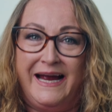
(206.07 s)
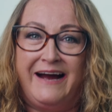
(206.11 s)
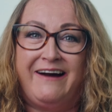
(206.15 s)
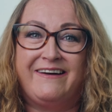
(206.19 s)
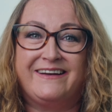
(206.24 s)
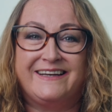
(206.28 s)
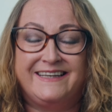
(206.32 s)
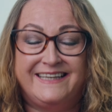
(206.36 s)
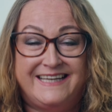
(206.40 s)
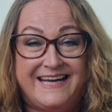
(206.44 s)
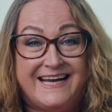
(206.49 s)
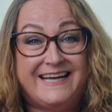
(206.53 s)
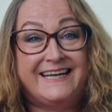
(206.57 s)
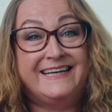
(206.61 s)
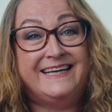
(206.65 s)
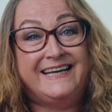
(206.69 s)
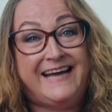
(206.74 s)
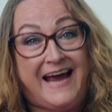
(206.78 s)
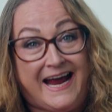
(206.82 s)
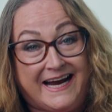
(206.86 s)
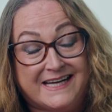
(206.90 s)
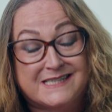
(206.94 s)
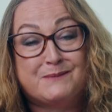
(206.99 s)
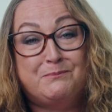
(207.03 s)
out and getting an
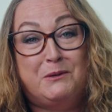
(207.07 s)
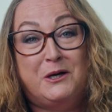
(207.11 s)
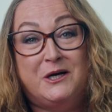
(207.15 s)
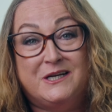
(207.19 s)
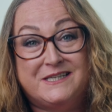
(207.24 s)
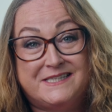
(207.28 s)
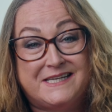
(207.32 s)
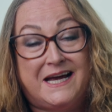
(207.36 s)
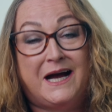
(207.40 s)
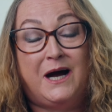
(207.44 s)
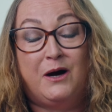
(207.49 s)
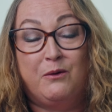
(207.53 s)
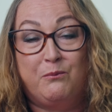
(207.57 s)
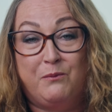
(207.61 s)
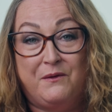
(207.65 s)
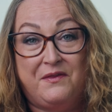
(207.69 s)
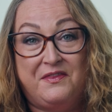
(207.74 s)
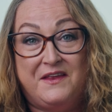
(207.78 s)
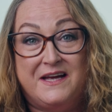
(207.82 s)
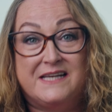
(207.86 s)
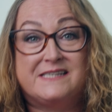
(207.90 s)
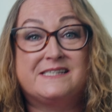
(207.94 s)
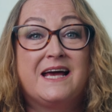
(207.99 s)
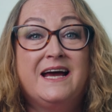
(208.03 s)
expert to help with
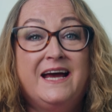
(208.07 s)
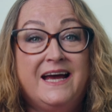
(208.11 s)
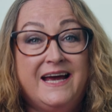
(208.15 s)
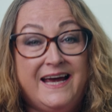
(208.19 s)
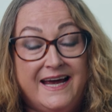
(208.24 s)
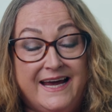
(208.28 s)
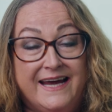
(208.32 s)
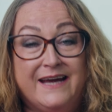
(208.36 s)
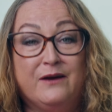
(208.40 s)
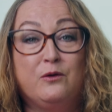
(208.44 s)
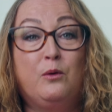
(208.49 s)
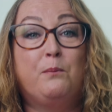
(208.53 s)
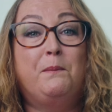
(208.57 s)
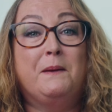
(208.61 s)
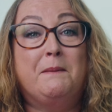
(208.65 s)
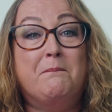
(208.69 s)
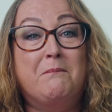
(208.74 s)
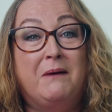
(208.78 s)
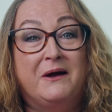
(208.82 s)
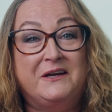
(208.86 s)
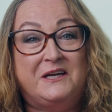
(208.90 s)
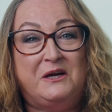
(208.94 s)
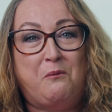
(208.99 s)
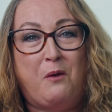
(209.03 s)
this. It will be
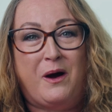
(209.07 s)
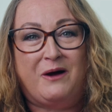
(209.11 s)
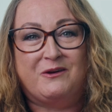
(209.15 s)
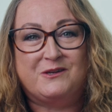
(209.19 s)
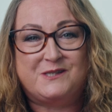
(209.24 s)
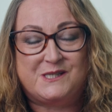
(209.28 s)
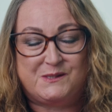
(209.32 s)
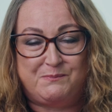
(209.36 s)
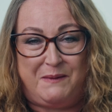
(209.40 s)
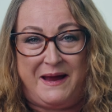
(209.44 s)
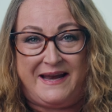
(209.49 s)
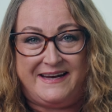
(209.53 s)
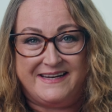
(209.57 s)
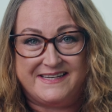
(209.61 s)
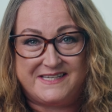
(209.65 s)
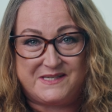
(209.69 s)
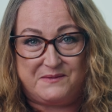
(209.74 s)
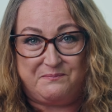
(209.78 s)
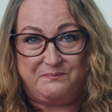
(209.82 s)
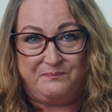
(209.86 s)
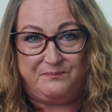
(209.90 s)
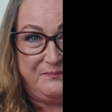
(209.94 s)
money well spent.